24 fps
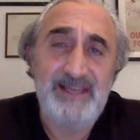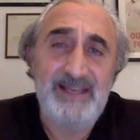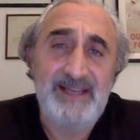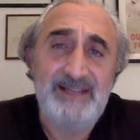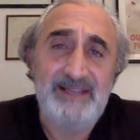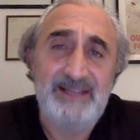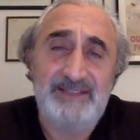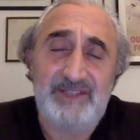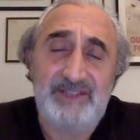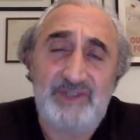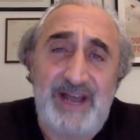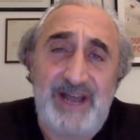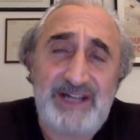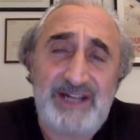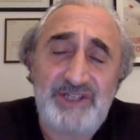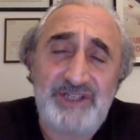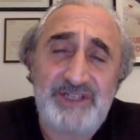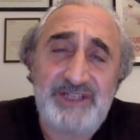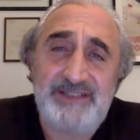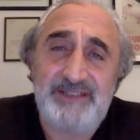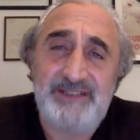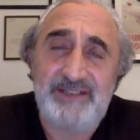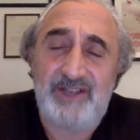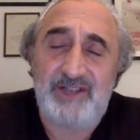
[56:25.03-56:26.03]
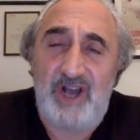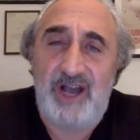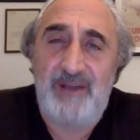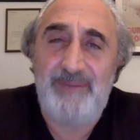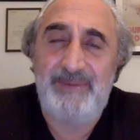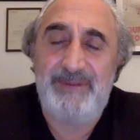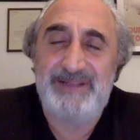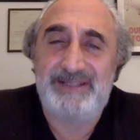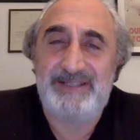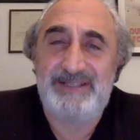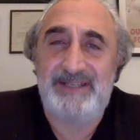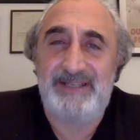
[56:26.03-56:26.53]
The tragedy of the
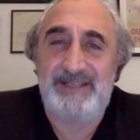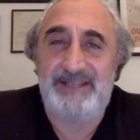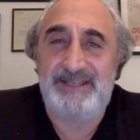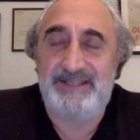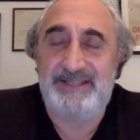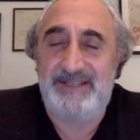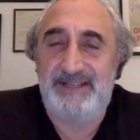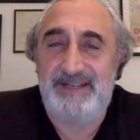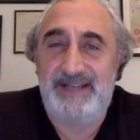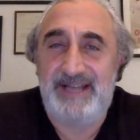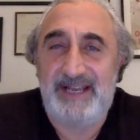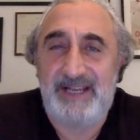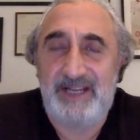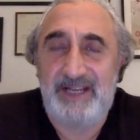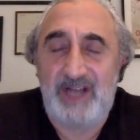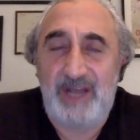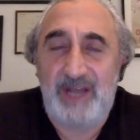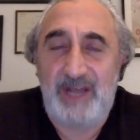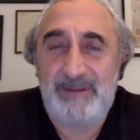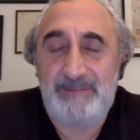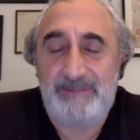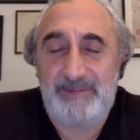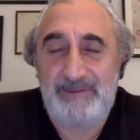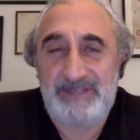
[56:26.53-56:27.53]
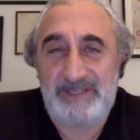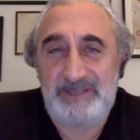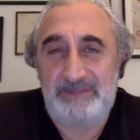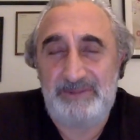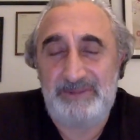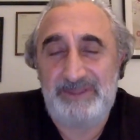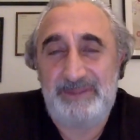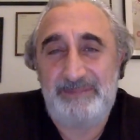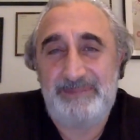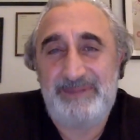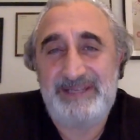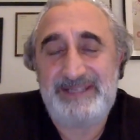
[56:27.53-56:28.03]
commons is an economic
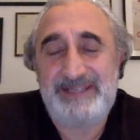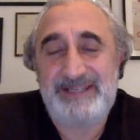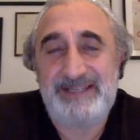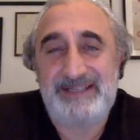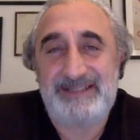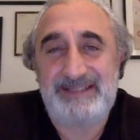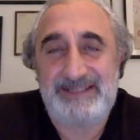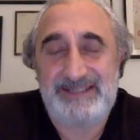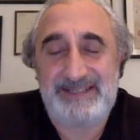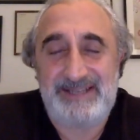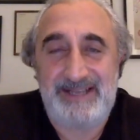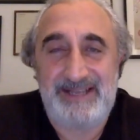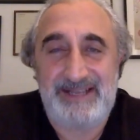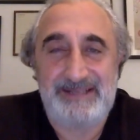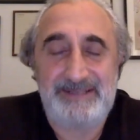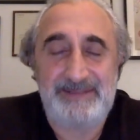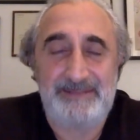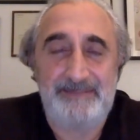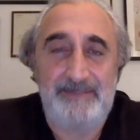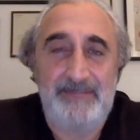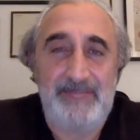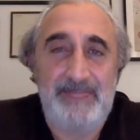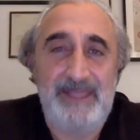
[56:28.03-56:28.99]
principle that basically says